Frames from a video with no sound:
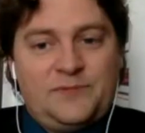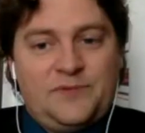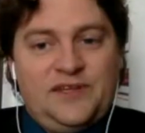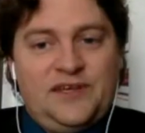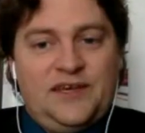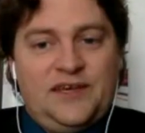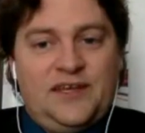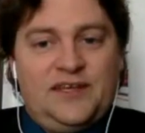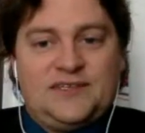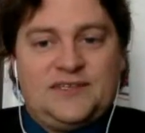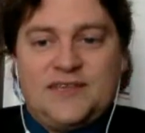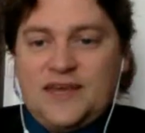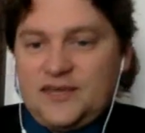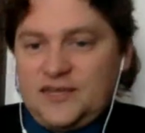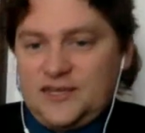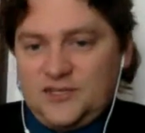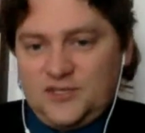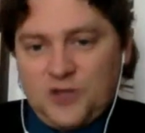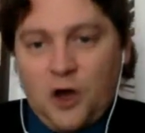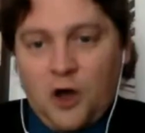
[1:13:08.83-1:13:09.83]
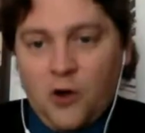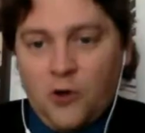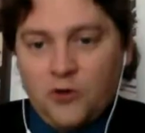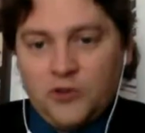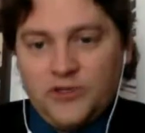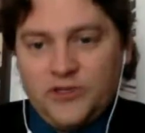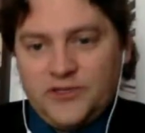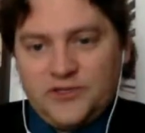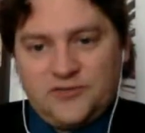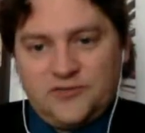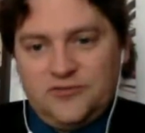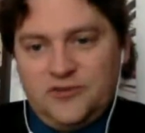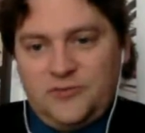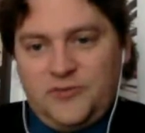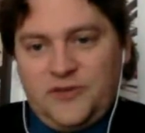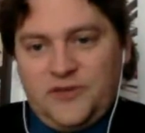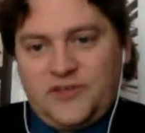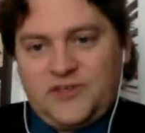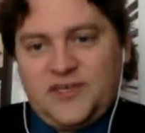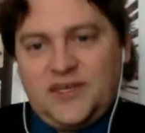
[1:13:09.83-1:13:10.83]
and it's not going to totally screw up our
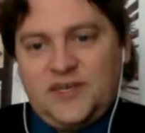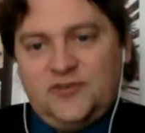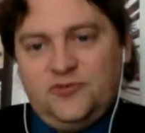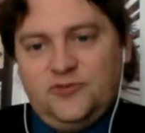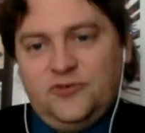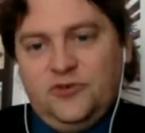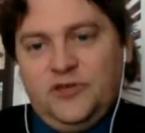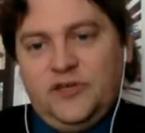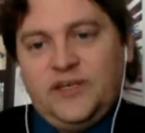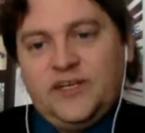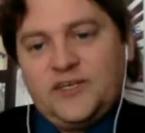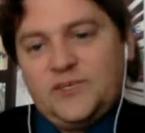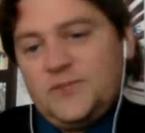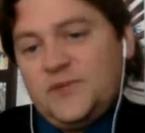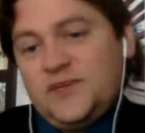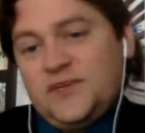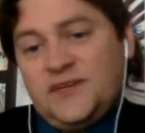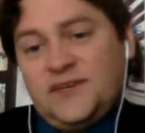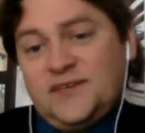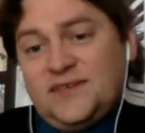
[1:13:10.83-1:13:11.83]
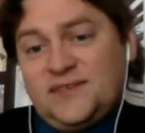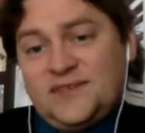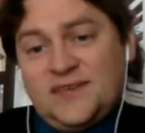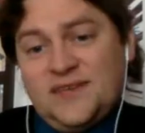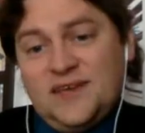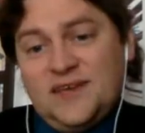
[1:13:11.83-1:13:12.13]
schedule, and it's because